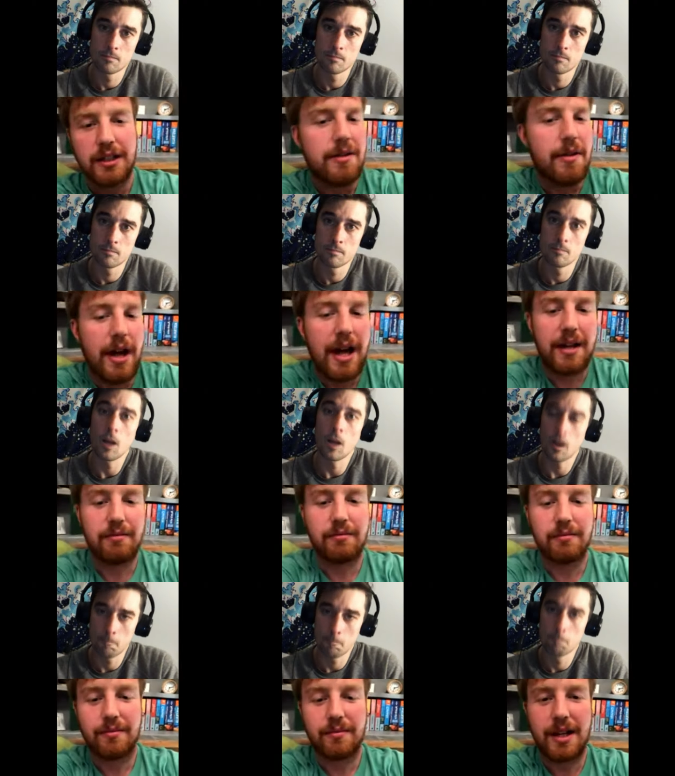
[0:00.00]
Speaker 1: then
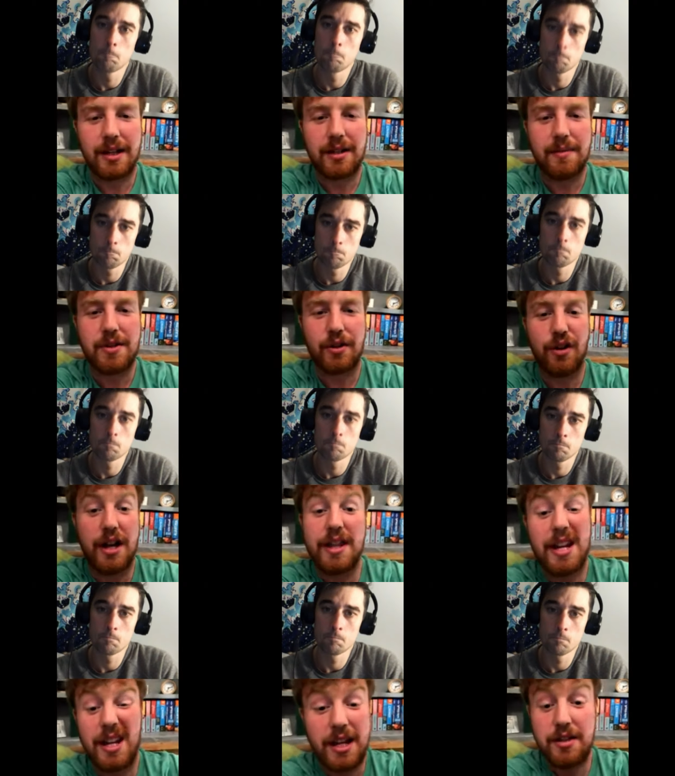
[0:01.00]
uh-huh. it comes across.
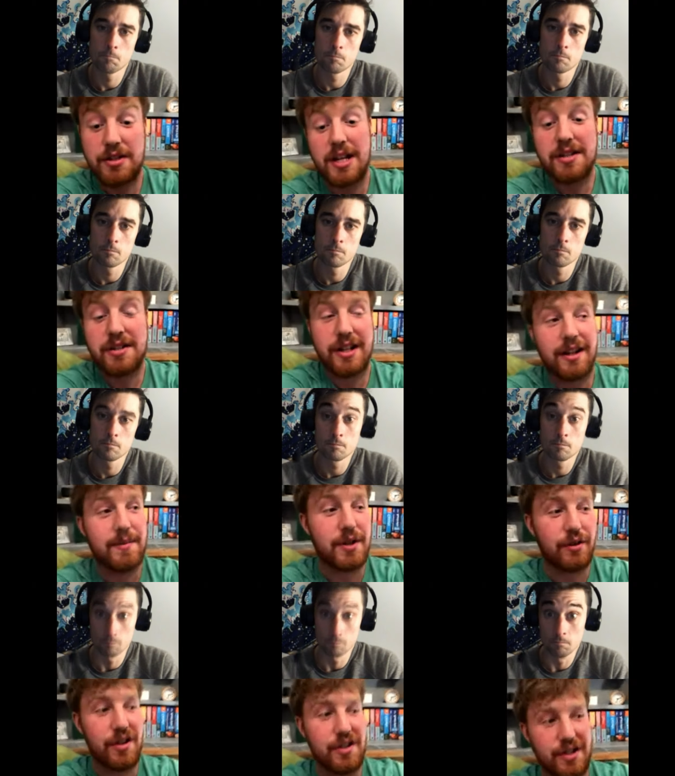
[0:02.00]
Then it, it, just instantly comes
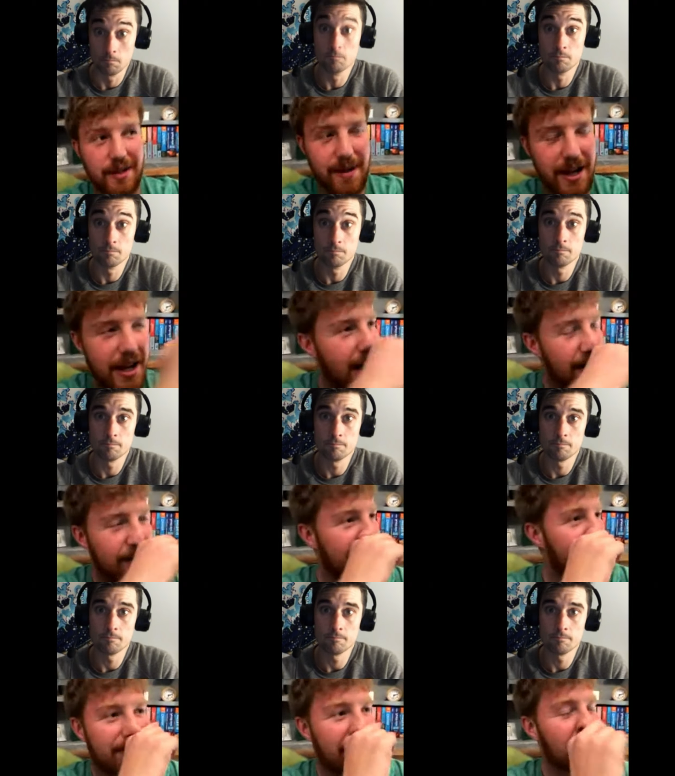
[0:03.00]
across. Like my, uh, my
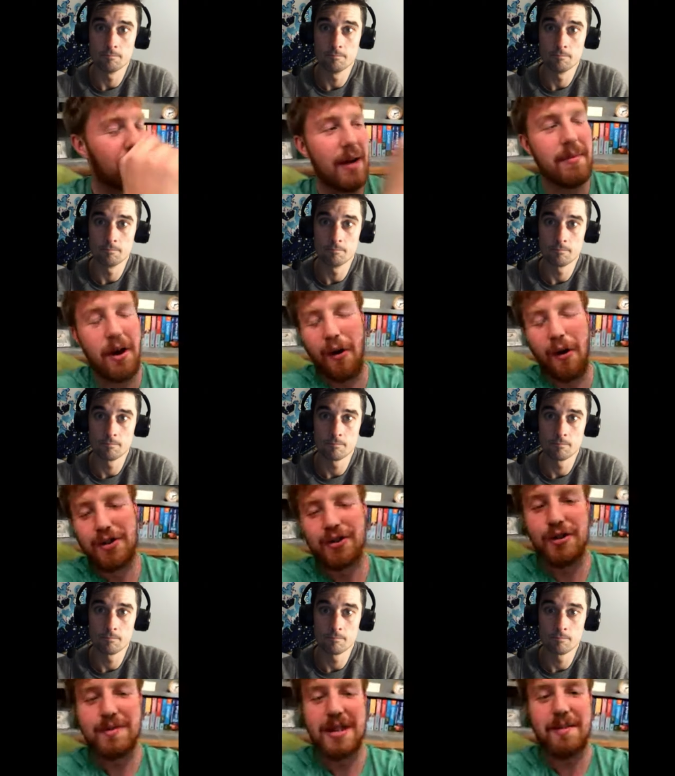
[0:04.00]
my grandma always
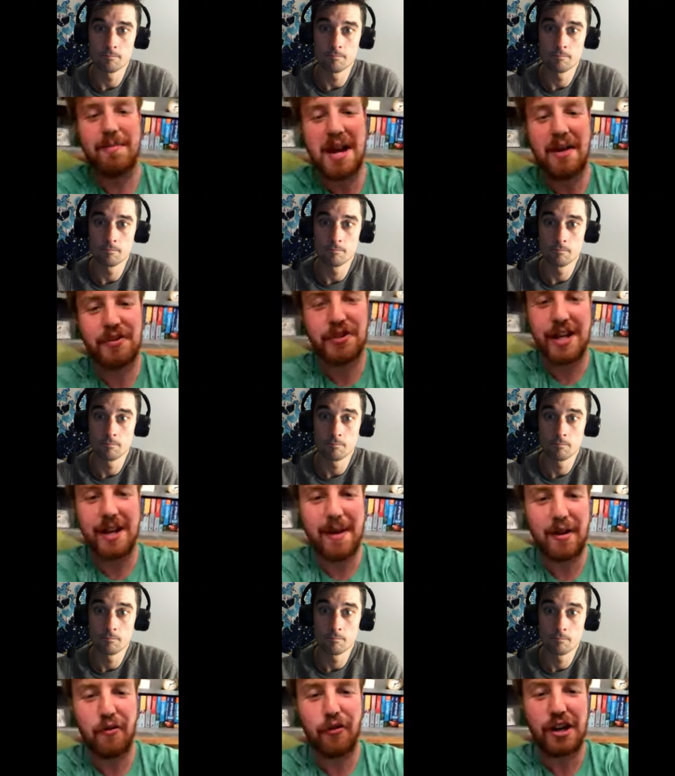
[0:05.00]
calls me the BFG, a
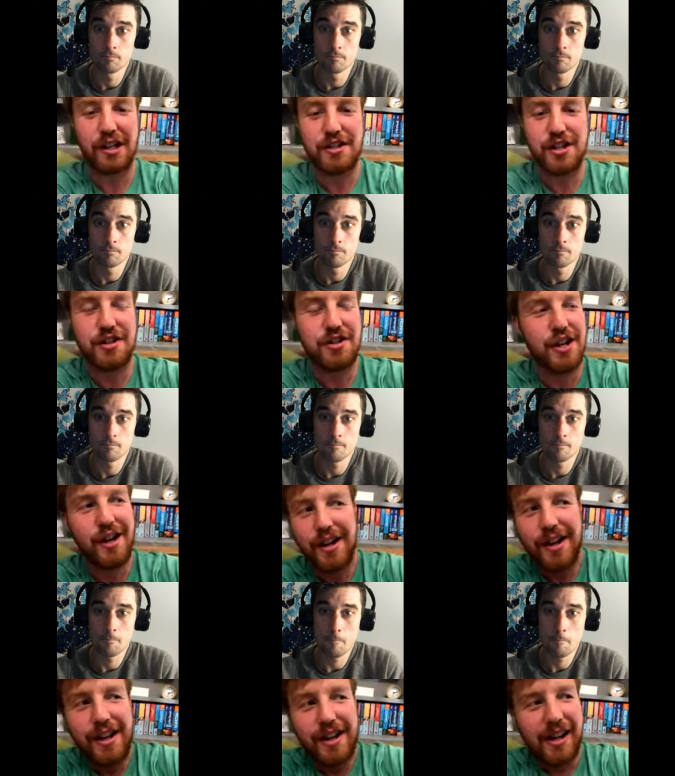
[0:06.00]
big friendly ginger,
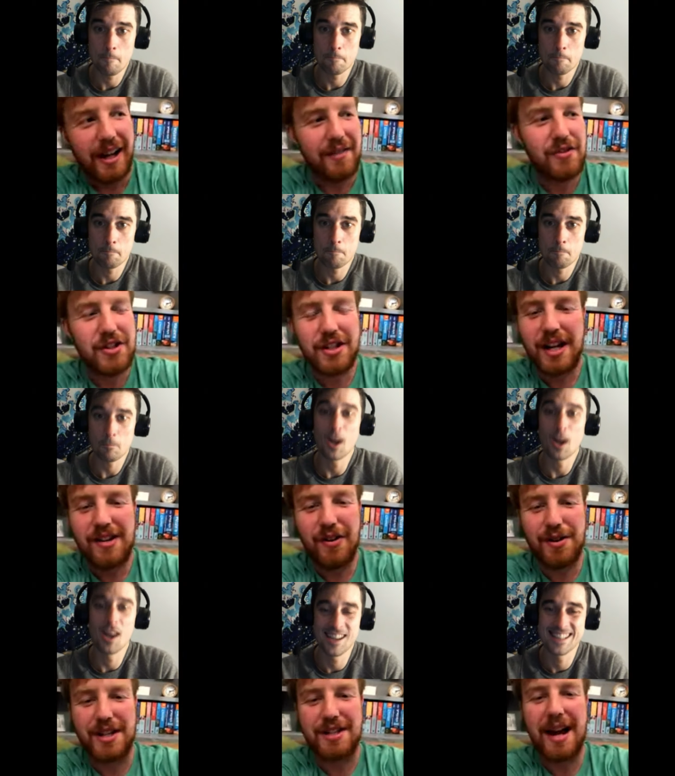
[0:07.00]
and I've just kind of
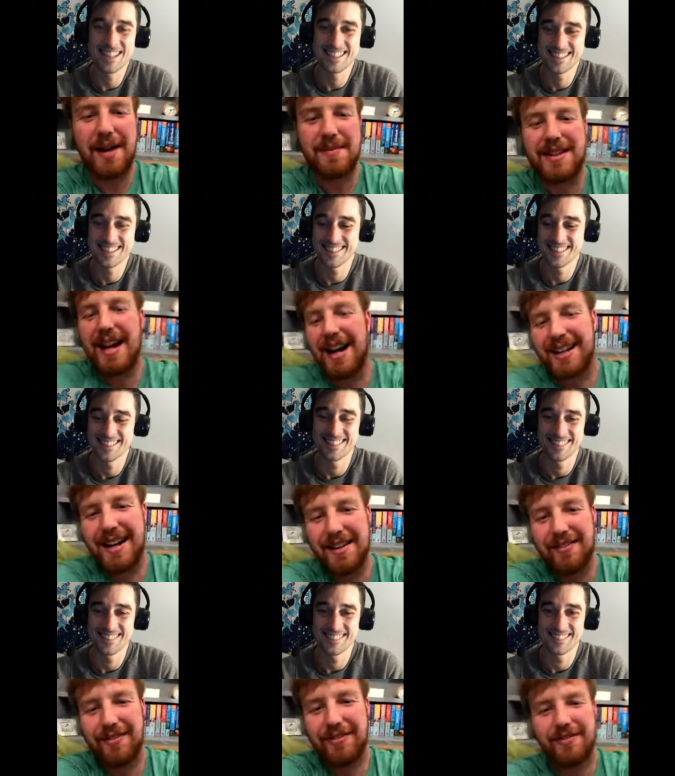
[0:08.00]
always adapted that
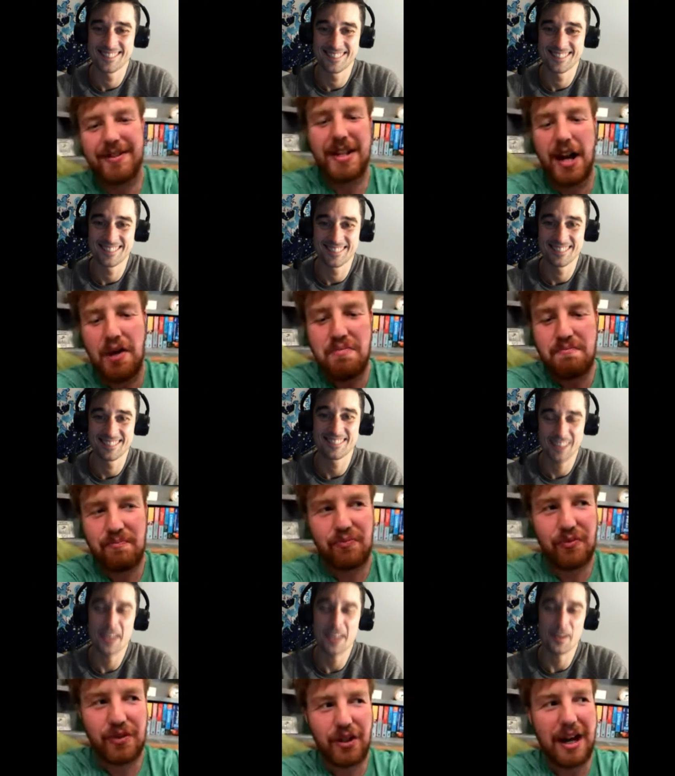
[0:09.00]
kind of you know
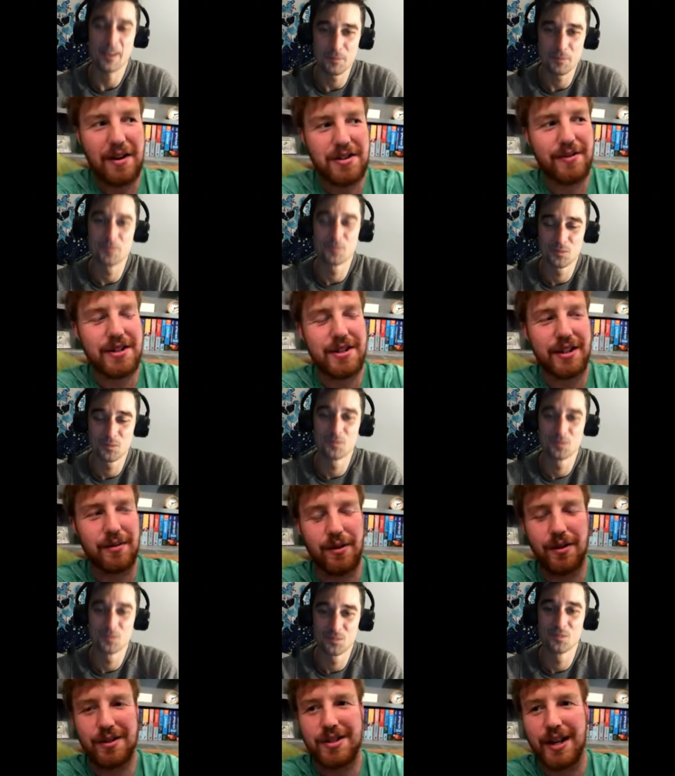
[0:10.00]
yeah, yeah. heuristic
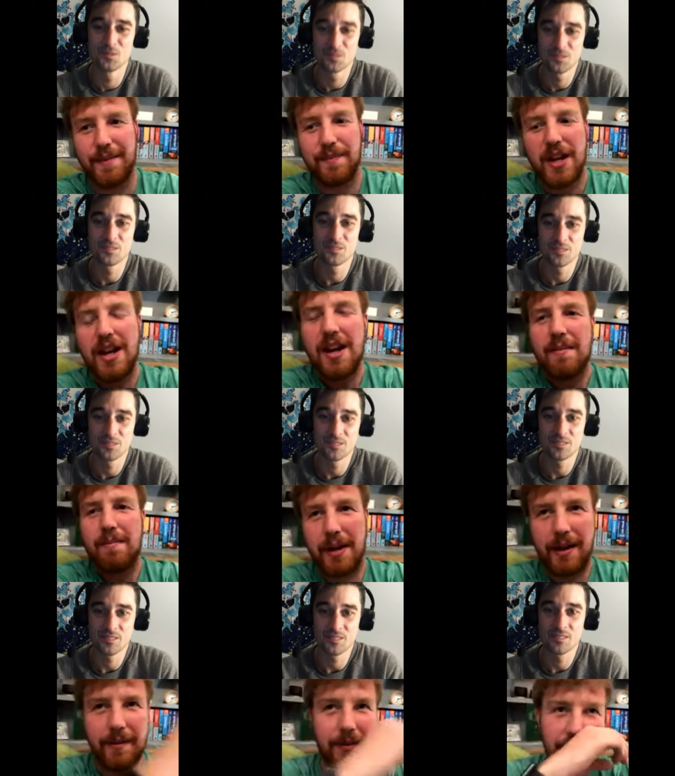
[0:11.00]
towards it.
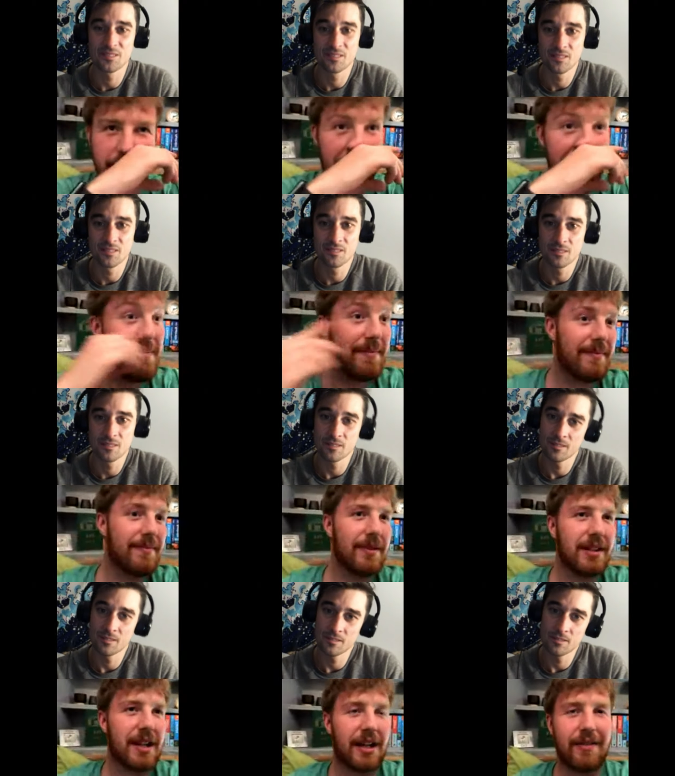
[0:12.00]
But going
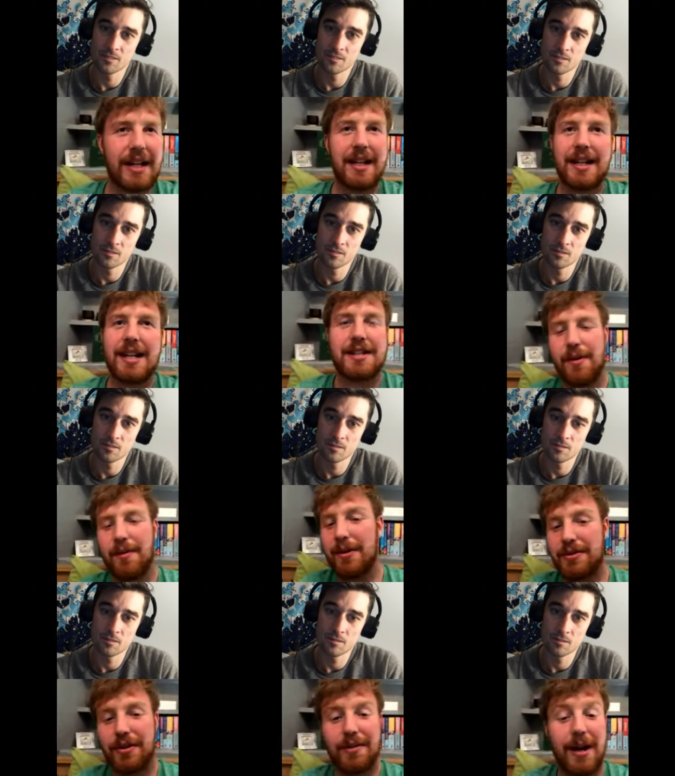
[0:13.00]
kind of linking it to what we
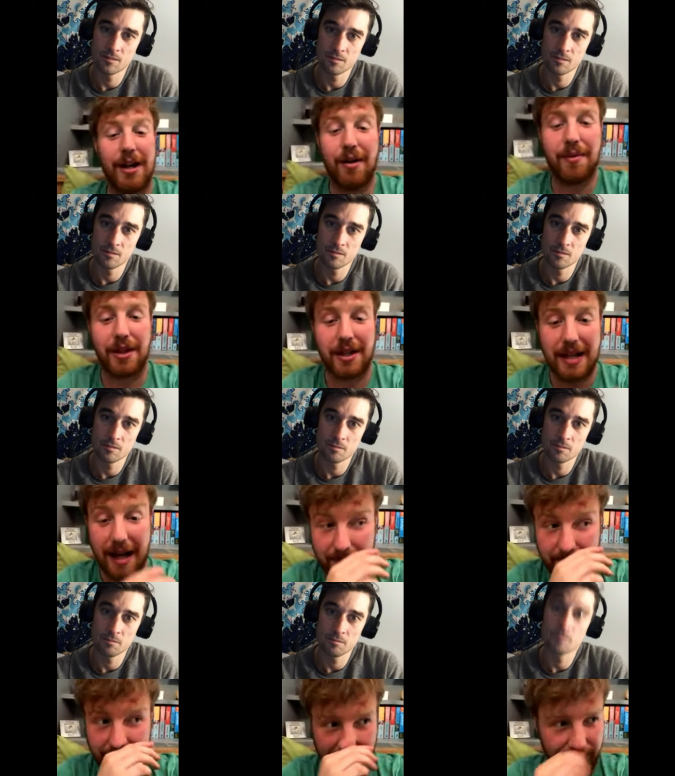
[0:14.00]
were talking about earlier on with the
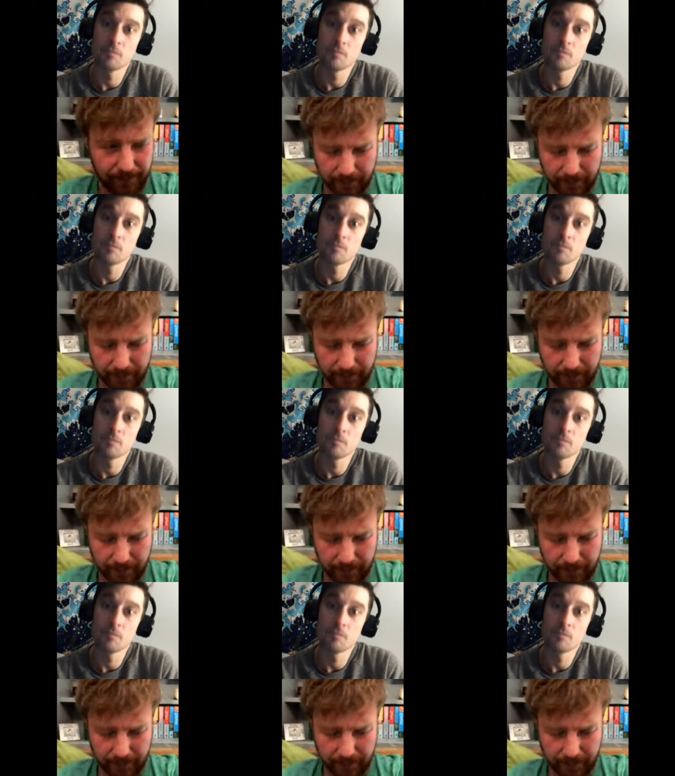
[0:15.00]
camping,